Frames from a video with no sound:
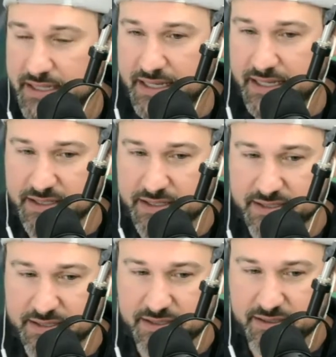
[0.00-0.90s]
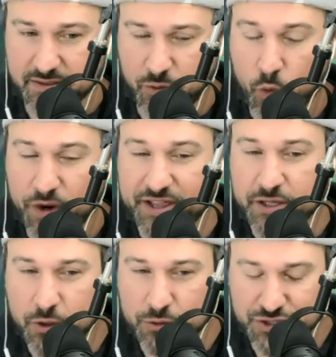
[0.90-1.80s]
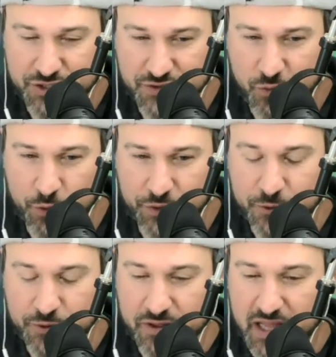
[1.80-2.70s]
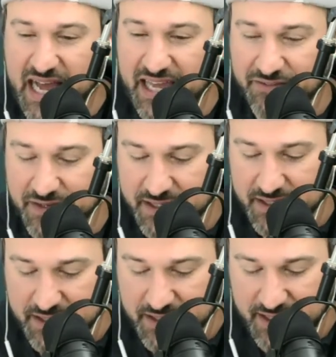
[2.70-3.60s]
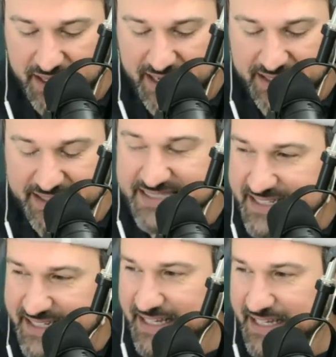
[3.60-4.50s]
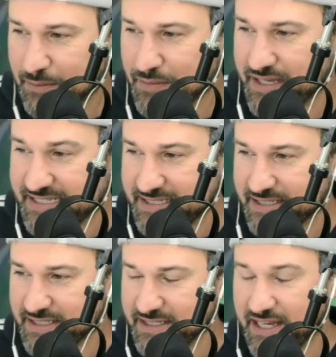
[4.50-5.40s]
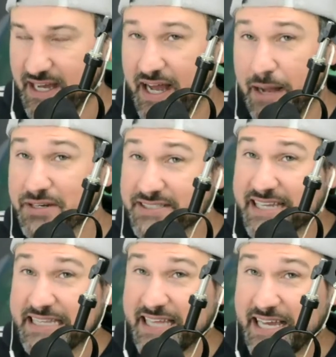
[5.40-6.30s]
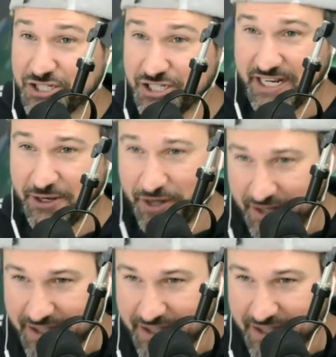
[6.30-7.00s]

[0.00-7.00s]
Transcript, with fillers: is one of the coaches for Youth Alive. And this team is, I'm going to say legendary